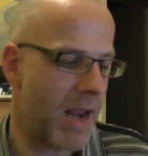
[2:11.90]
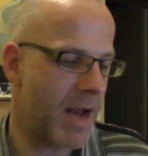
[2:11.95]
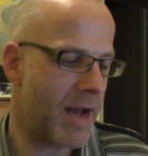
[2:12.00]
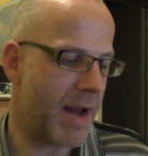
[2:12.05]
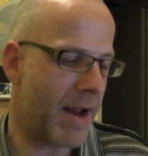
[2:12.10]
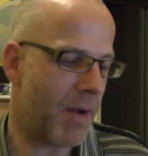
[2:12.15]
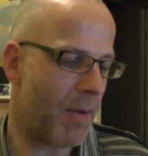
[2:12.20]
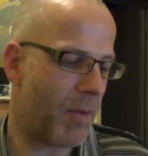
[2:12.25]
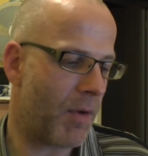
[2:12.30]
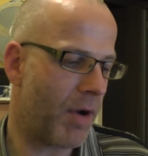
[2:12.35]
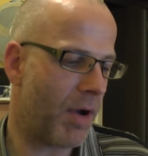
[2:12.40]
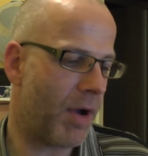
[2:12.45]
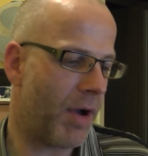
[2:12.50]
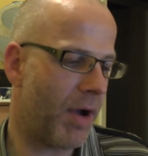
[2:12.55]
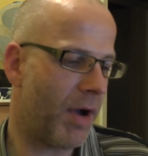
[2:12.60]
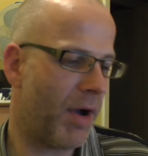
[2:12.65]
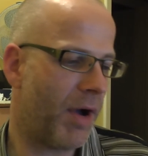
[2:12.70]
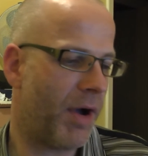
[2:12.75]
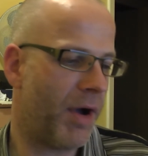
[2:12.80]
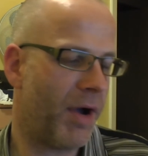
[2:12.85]
Now,
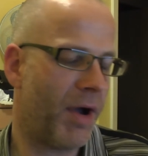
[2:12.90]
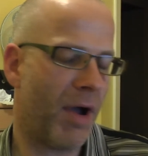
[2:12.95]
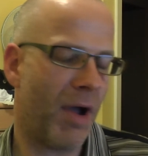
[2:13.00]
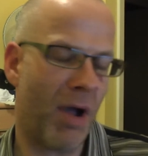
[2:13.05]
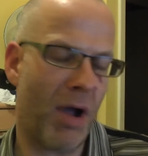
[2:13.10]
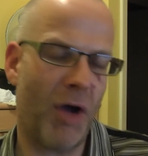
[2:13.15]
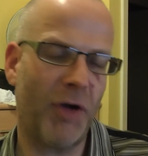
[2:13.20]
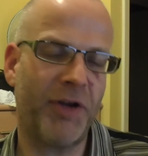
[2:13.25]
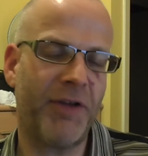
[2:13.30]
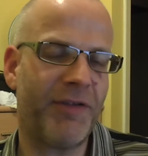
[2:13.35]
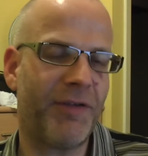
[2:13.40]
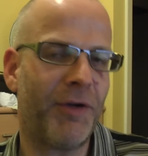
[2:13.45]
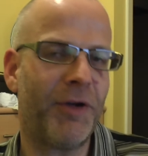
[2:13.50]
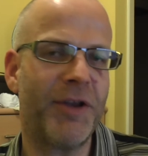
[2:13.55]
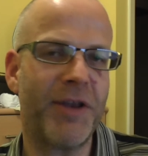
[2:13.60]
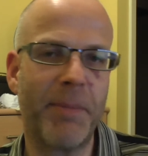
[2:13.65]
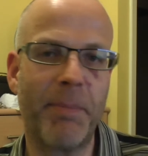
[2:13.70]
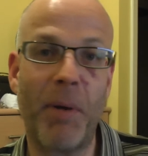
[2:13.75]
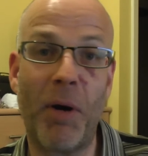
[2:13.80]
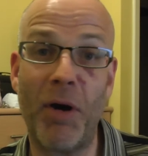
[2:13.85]
I
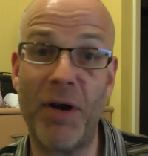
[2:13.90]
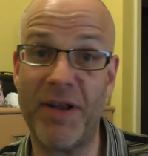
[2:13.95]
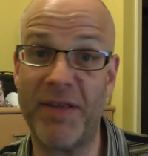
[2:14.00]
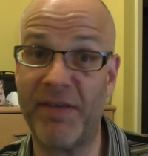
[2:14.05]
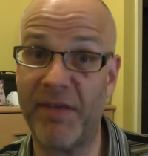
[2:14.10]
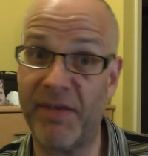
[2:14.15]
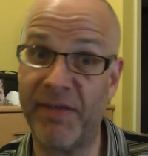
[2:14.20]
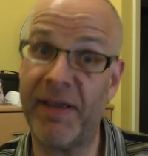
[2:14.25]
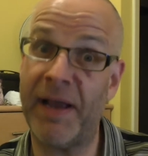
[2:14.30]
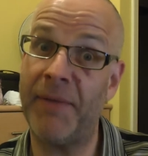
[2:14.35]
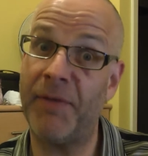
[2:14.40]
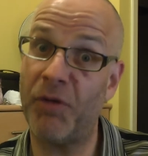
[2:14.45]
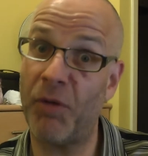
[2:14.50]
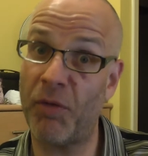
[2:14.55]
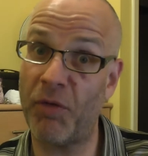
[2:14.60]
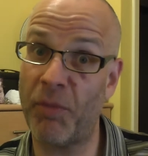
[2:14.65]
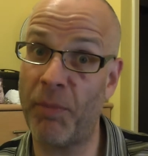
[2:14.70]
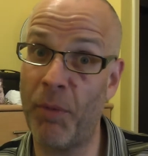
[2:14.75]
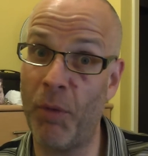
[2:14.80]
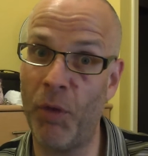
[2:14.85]
decided to buy this at the same
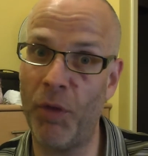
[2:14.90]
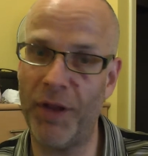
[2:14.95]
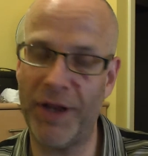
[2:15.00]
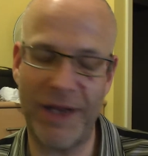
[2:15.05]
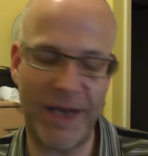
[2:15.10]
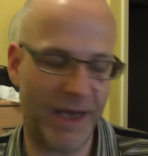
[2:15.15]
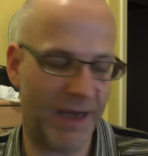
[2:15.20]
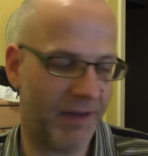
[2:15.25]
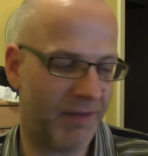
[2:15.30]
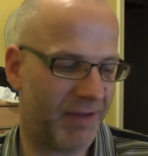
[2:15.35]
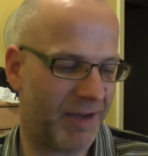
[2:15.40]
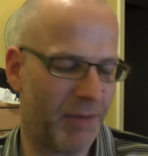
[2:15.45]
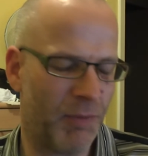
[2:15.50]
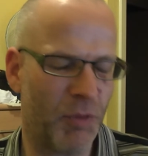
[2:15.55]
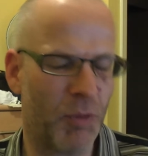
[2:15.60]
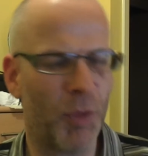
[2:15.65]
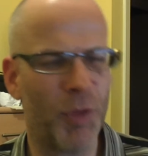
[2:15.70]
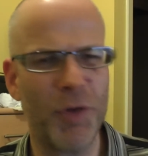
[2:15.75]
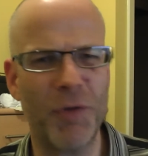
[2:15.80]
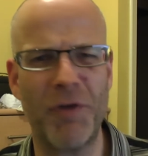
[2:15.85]
time as I bought the Lynx, and it
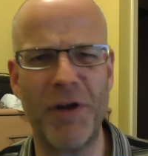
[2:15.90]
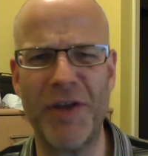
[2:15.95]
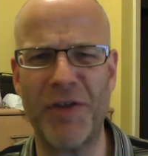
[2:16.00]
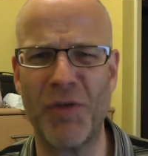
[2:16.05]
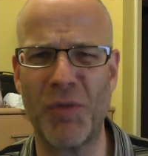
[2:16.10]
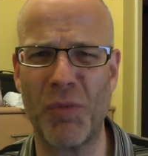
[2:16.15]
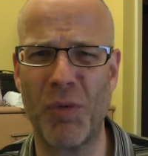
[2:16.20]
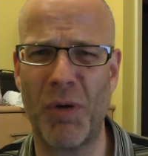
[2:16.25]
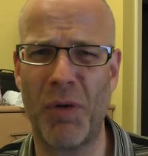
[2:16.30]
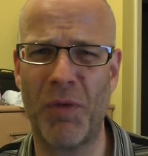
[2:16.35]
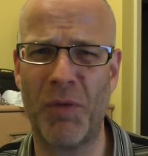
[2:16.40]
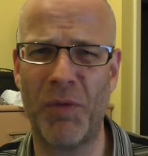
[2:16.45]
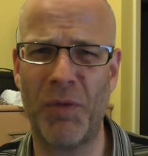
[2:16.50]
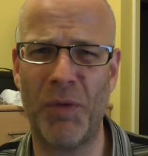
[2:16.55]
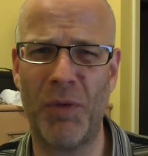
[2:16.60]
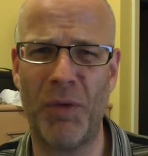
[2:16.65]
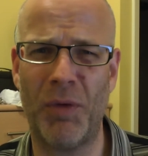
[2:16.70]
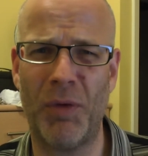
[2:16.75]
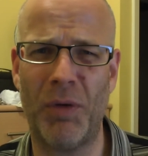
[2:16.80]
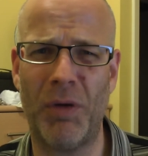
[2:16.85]
was one of the reasons why I
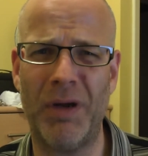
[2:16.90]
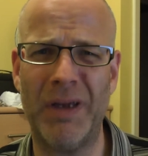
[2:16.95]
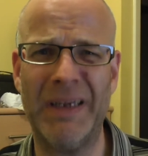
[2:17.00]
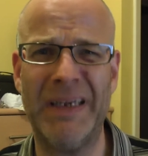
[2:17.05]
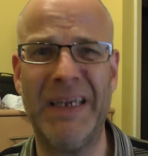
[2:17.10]
thought,